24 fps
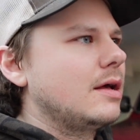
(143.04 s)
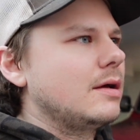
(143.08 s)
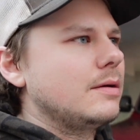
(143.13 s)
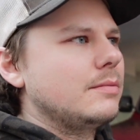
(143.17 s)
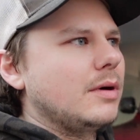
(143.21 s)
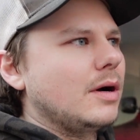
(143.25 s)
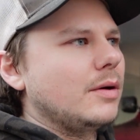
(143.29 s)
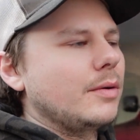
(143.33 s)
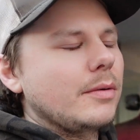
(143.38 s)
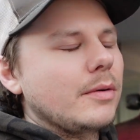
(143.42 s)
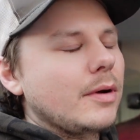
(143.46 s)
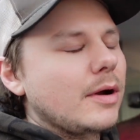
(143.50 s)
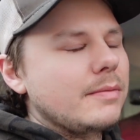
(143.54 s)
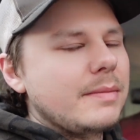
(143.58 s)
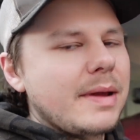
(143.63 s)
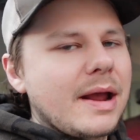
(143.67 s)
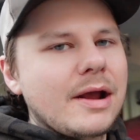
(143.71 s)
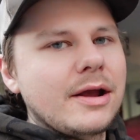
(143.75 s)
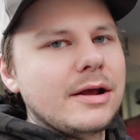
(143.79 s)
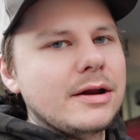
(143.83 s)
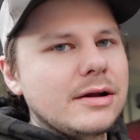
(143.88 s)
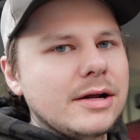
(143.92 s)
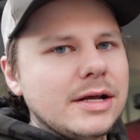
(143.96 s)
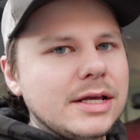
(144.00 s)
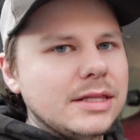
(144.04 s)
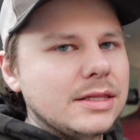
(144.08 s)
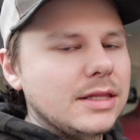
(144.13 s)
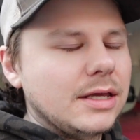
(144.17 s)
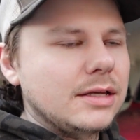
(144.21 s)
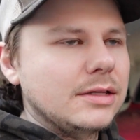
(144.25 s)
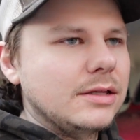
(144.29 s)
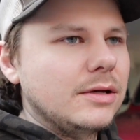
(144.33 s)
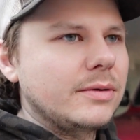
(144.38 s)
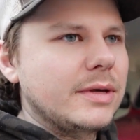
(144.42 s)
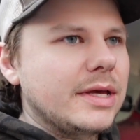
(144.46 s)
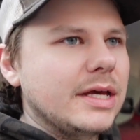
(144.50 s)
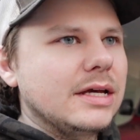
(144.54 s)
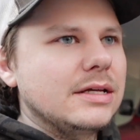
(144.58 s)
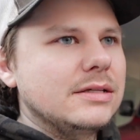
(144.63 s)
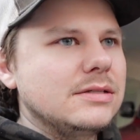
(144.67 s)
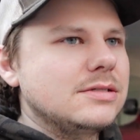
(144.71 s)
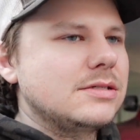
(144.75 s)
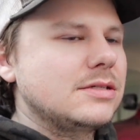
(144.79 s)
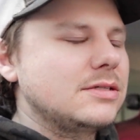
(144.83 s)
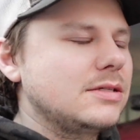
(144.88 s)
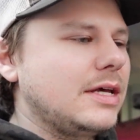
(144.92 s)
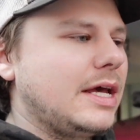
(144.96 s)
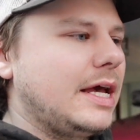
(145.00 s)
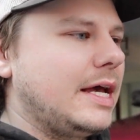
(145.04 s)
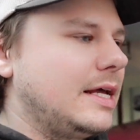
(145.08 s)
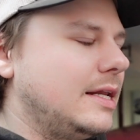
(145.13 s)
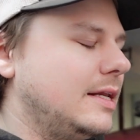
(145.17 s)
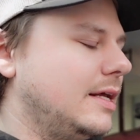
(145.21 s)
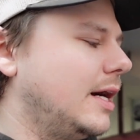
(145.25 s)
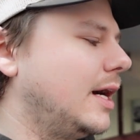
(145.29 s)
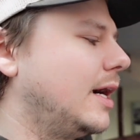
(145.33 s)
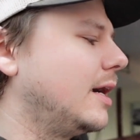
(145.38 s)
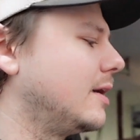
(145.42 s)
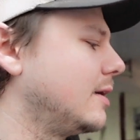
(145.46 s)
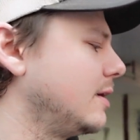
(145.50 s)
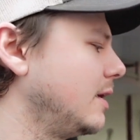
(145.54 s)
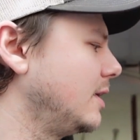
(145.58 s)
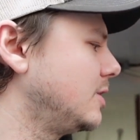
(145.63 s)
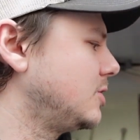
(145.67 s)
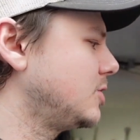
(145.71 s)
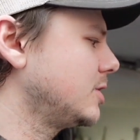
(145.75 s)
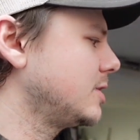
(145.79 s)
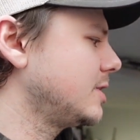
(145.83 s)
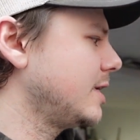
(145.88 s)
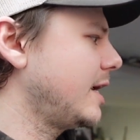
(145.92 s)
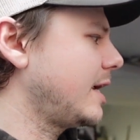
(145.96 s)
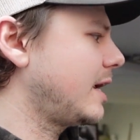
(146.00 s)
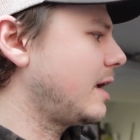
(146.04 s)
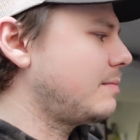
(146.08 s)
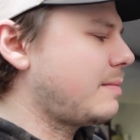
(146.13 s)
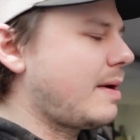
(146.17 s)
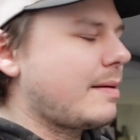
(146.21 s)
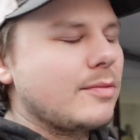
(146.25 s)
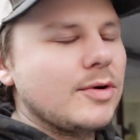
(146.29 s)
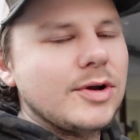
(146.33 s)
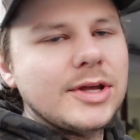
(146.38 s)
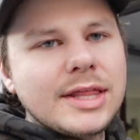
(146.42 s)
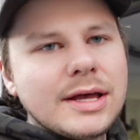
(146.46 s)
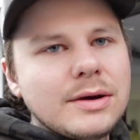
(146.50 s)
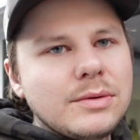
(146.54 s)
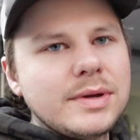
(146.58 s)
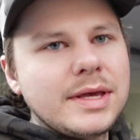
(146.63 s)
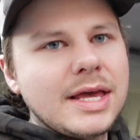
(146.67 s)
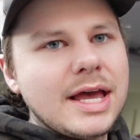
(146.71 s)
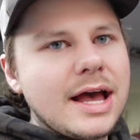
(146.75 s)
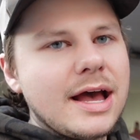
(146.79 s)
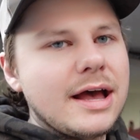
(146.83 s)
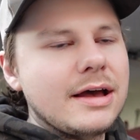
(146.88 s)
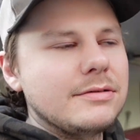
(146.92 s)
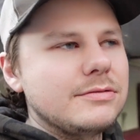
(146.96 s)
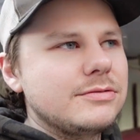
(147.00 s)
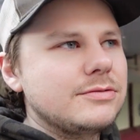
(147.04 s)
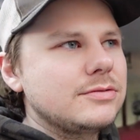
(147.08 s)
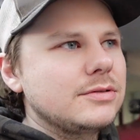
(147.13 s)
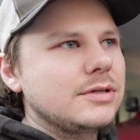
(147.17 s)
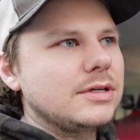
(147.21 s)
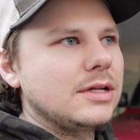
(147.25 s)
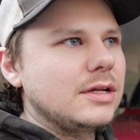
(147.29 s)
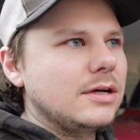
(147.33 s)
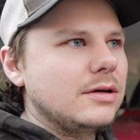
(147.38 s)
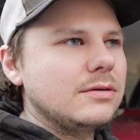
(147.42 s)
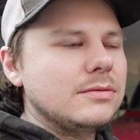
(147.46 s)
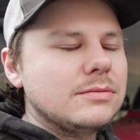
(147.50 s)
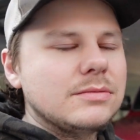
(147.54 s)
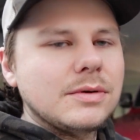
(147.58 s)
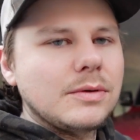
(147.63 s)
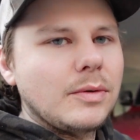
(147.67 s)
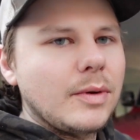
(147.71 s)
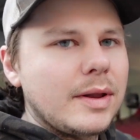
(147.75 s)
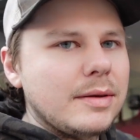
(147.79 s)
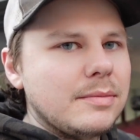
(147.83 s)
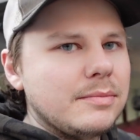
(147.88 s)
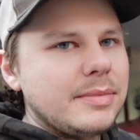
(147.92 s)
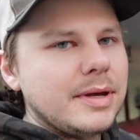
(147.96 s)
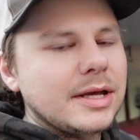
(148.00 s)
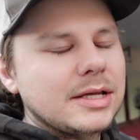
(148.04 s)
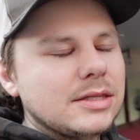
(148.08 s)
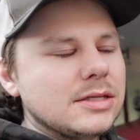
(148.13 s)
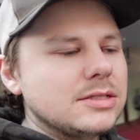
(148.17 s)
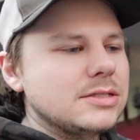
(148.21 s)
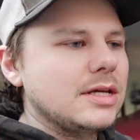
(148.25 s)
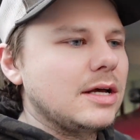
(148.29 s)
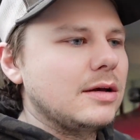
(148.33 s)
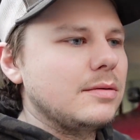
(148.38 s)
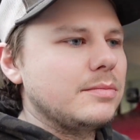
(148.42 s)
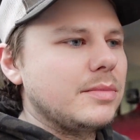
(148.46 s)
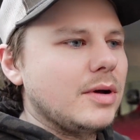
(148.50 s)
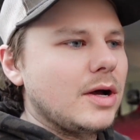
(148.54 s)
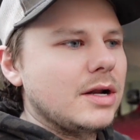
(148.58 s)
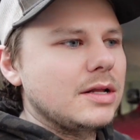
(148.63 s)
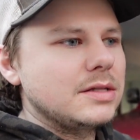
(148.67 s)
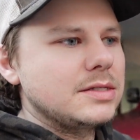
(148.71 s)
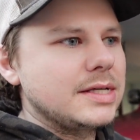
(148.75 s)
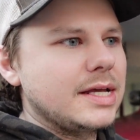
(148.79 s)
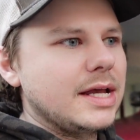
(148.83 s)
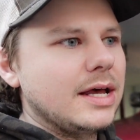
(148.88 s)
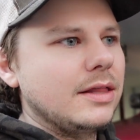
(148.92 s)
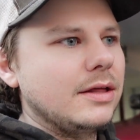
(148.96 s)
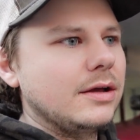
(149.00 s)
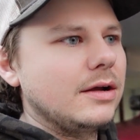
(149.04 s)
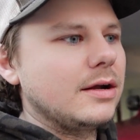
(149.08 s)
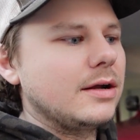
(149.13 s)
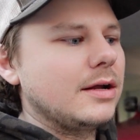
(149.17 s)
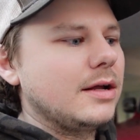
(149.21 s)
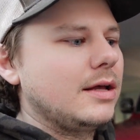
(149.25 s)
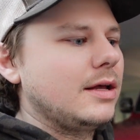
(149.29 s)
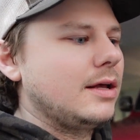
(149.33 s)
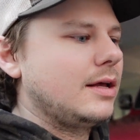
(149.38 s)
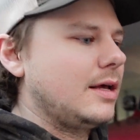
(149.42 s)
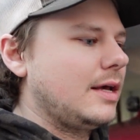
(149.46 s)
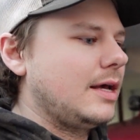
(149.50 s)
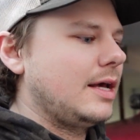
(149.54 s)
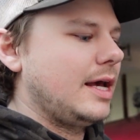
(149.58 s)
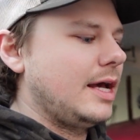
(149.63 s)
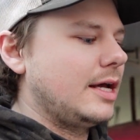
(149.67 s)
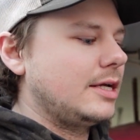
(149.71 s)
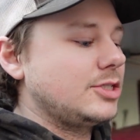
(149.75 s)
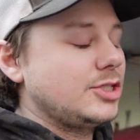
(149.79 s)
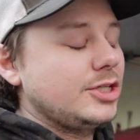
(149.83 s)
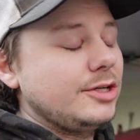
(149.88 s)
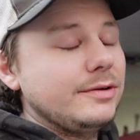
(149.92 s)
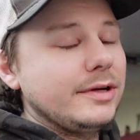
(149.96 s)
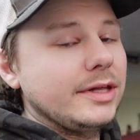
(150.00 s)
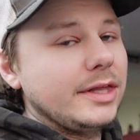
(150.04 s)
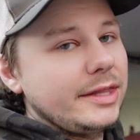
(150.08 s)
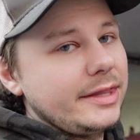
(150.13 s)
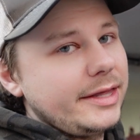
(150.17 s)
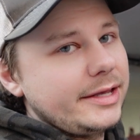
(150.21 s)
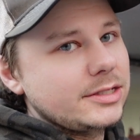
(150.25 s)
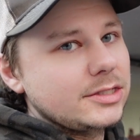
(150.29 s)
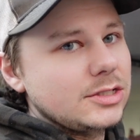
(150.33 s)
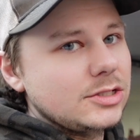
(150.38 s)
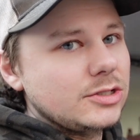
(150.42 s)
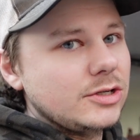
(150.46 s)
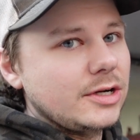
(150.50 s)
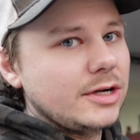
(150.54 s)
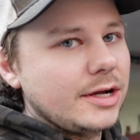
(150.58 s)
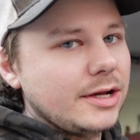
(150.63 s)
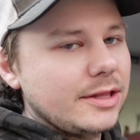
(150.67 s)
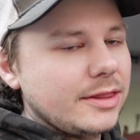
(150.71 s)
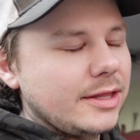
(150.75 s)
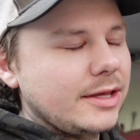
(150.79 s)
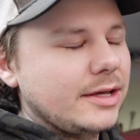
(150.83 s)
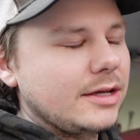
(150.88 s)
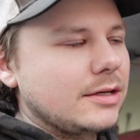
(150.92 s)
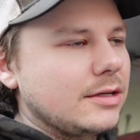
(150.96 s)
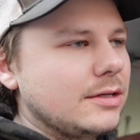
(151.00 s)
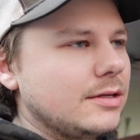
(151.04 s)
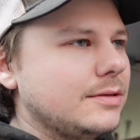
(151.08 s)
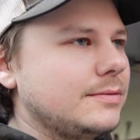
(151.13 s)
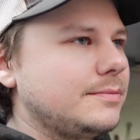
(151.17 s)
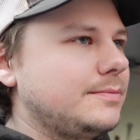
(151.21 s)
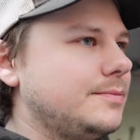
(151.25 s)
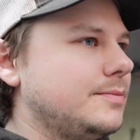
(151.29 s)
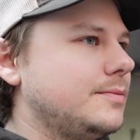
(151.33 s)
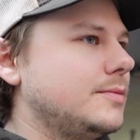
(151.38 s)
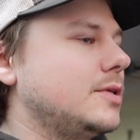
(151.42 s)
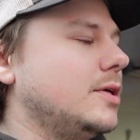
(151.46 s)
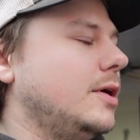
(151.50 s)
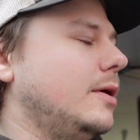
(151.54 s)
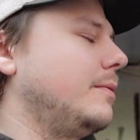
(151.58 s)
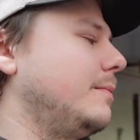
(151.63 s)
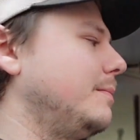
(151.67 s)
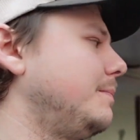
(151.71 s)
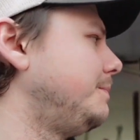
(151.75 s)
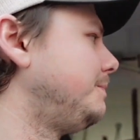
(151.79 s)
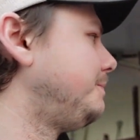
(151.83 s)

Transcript: But we weren't married or anything, no kids, and it's just like a memory that we have, you know. We went and picked this up, bought it together, and she really likes the truck, I think. So,